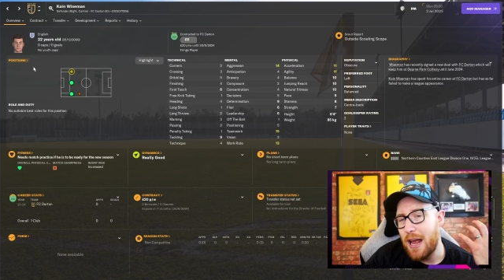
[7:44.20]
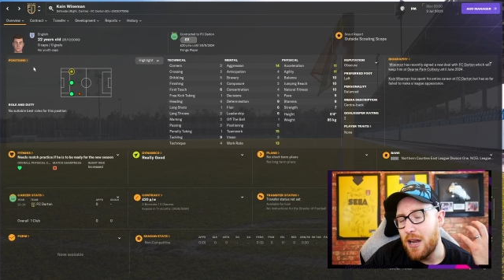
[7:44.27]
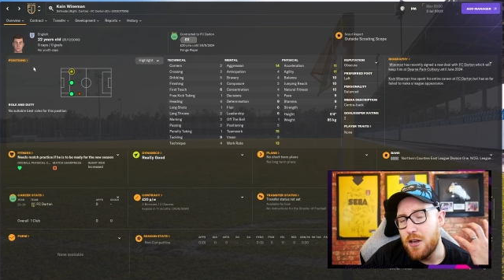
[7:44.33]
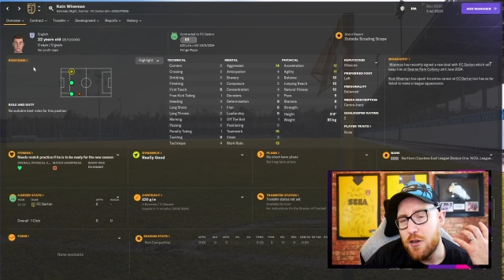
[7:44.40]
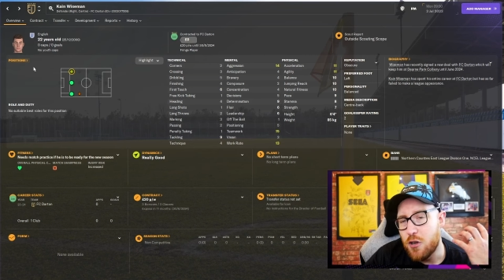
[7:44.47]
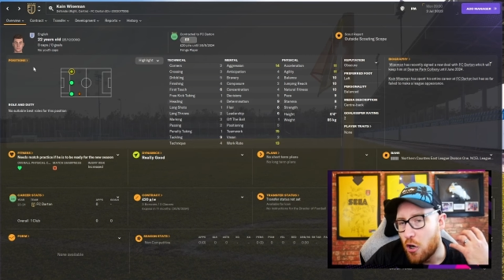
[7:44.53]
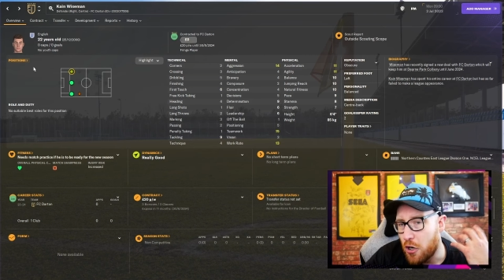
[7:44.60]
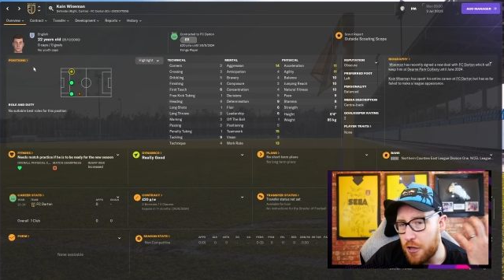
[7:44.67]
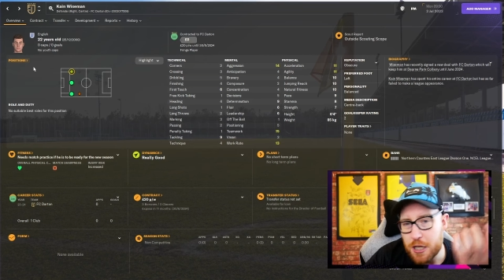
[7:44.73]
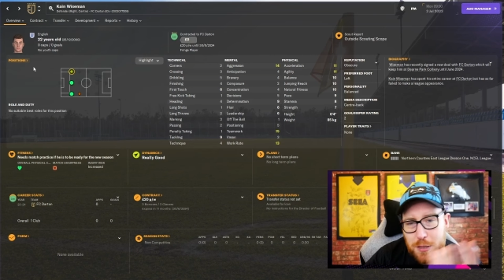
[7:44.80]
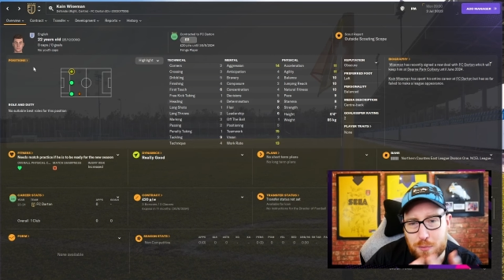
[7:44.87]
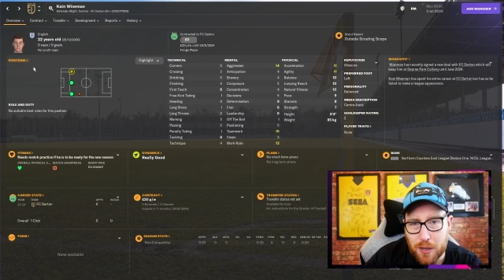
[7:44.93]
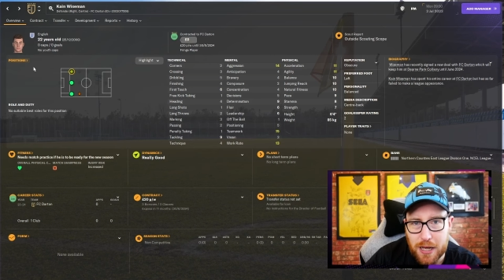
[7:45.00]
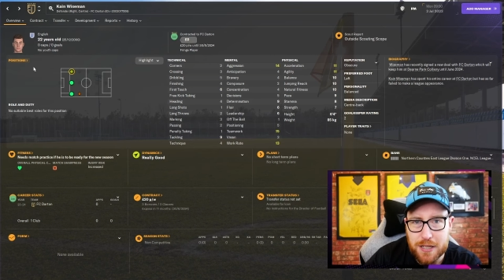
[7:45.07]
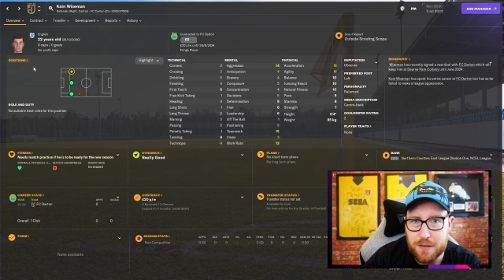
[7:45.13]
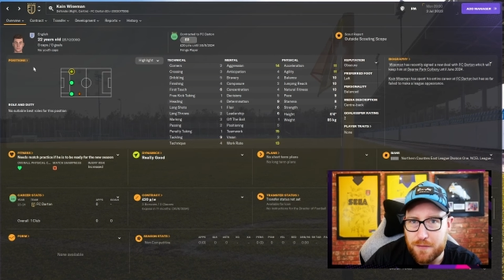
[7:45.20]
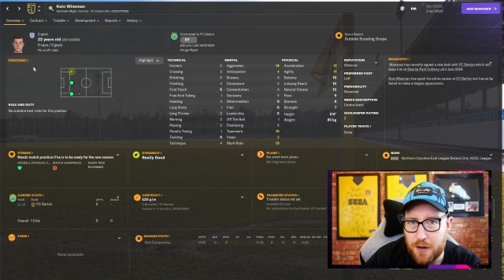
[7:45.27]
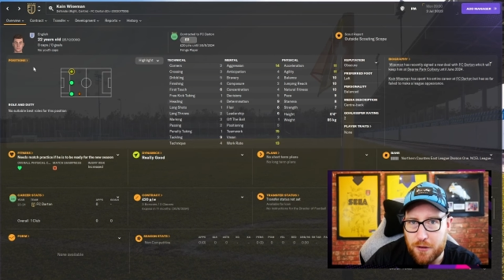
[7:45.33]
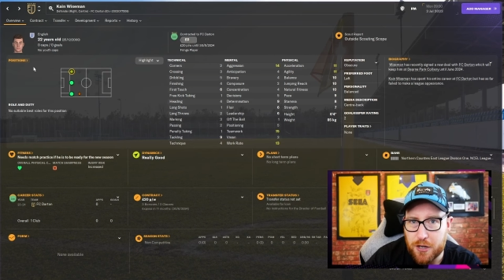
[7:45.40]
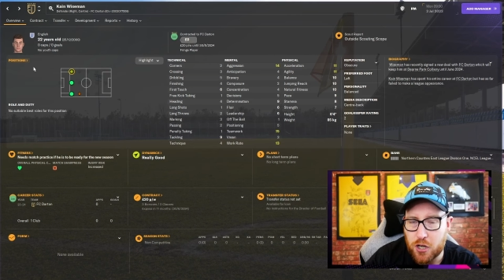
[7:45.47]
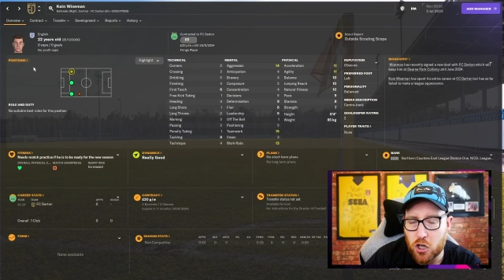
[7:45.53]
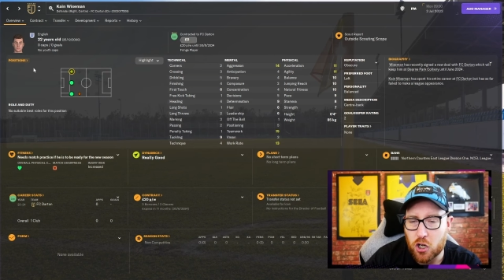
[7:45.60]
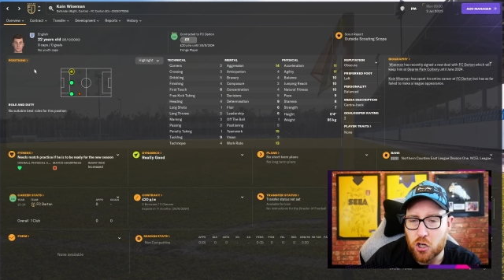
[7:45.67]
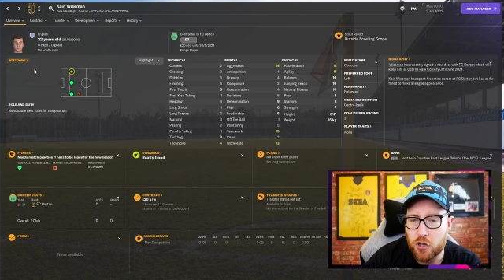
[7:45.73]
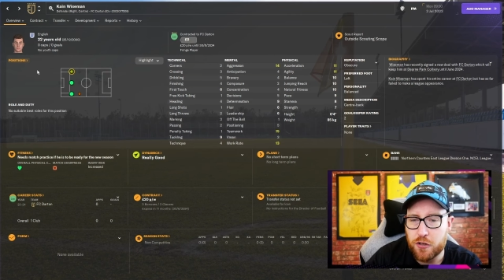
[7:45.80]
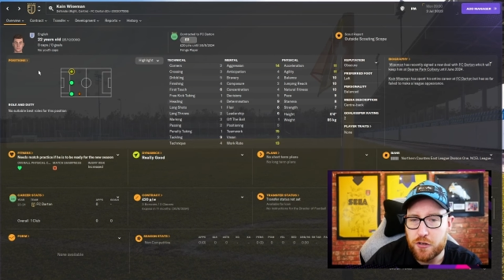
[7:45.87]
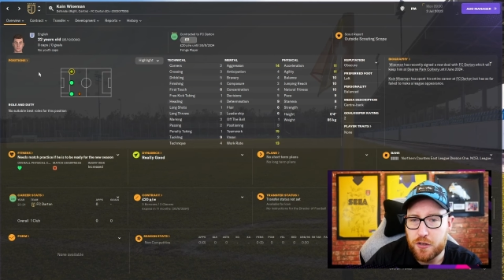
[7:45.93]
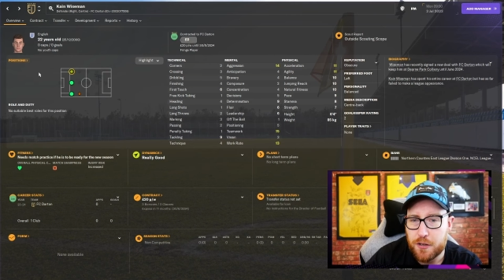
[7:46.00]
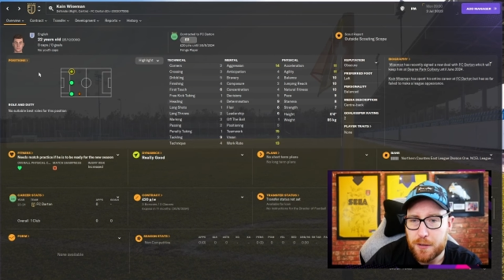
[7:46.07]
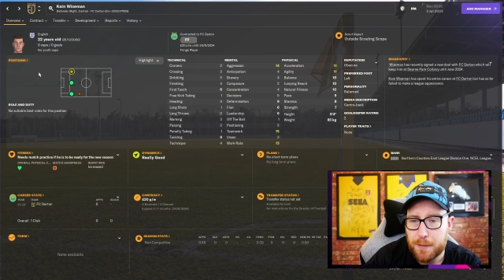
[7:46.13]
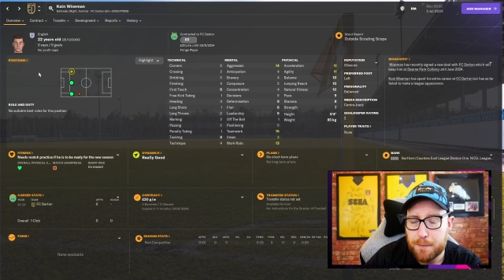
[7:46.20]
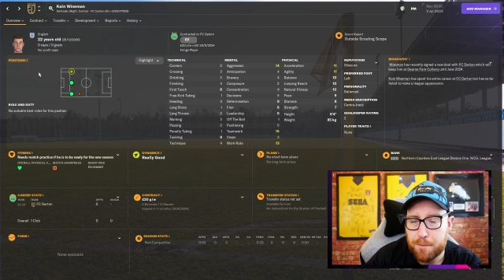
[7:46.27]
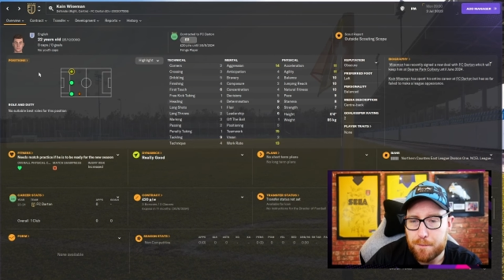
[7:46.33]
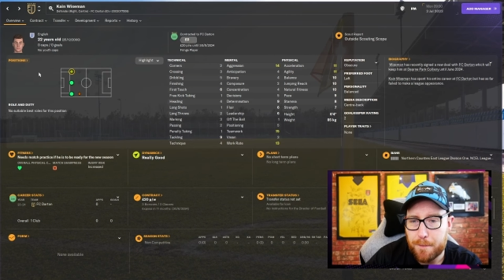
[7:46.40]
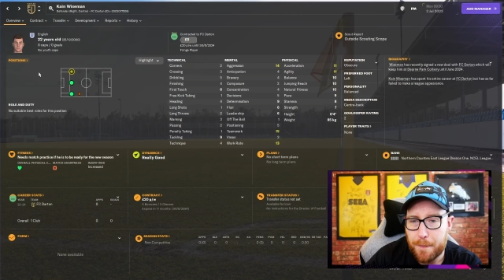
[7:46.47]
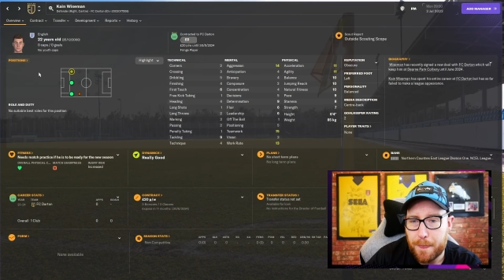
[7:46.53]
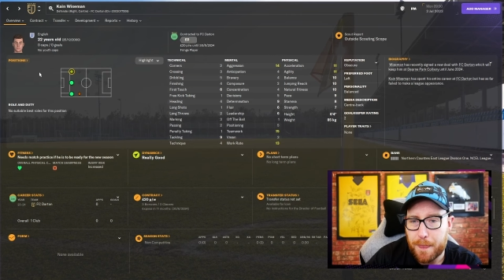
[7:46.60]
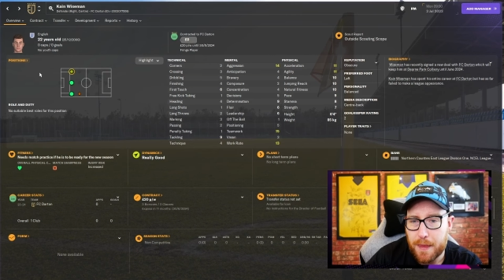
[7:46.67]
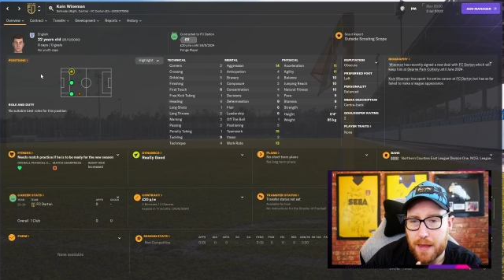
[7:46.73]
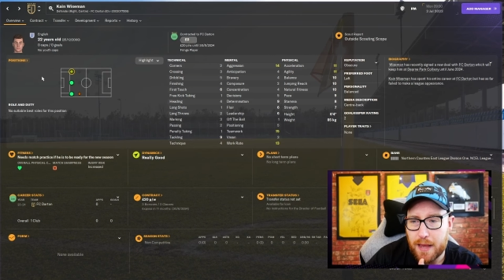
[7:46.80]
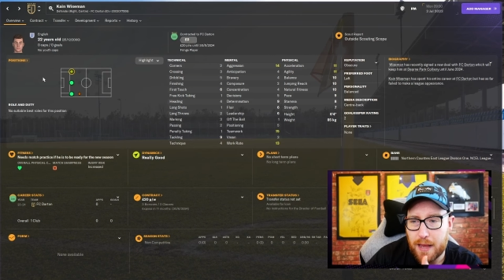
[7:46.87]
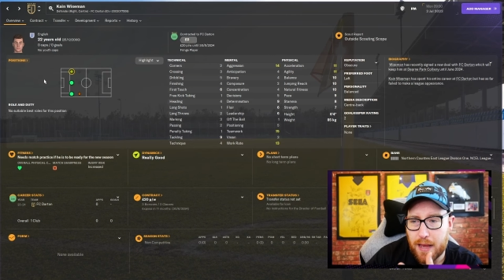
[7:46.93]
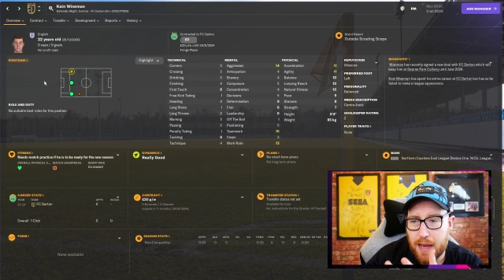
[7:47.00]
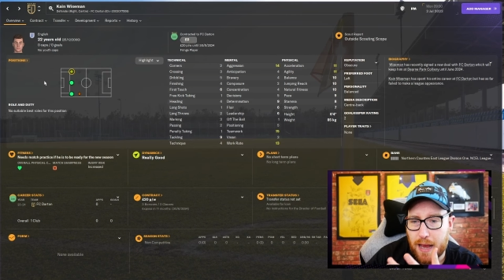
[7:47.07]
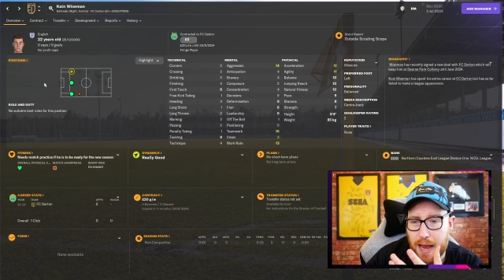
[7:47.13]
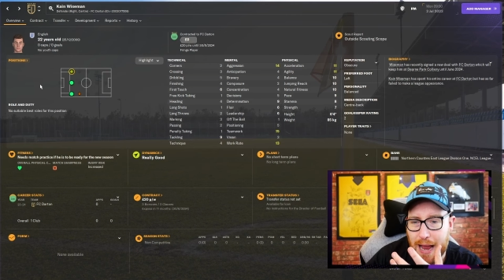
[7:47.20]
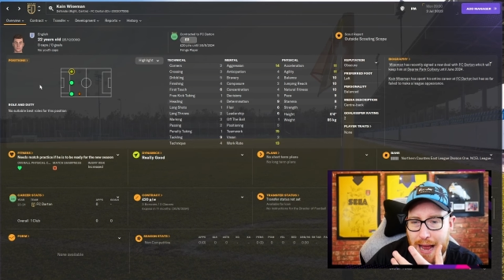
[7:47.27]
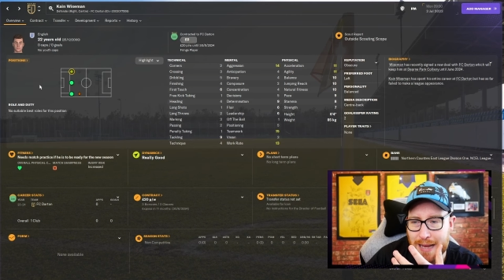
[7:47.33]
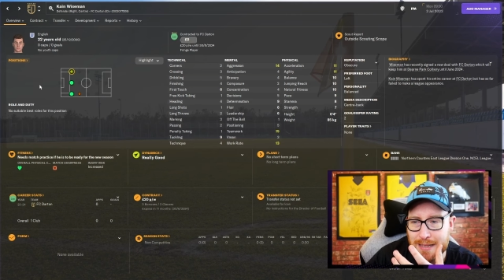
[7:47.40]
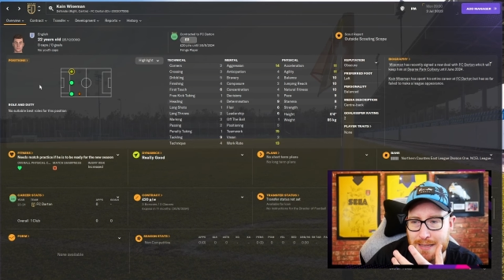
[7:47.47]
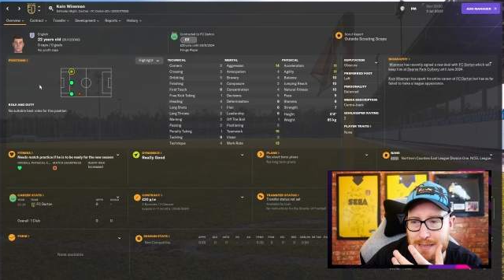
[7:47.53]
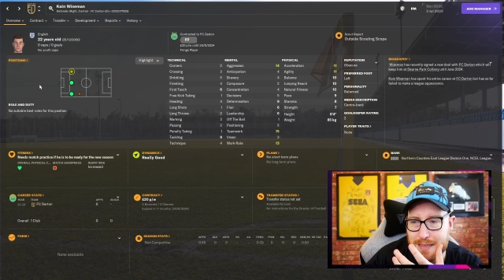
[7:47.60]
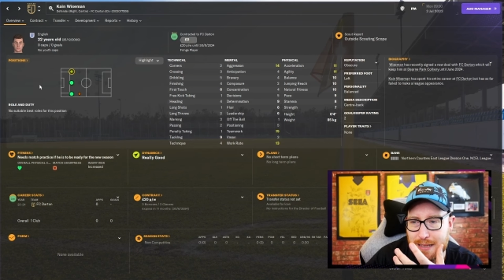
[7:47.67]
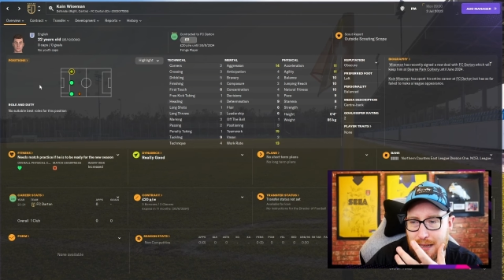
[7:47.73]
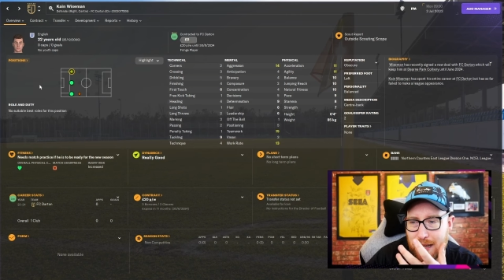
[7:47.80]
none of these players are very good. And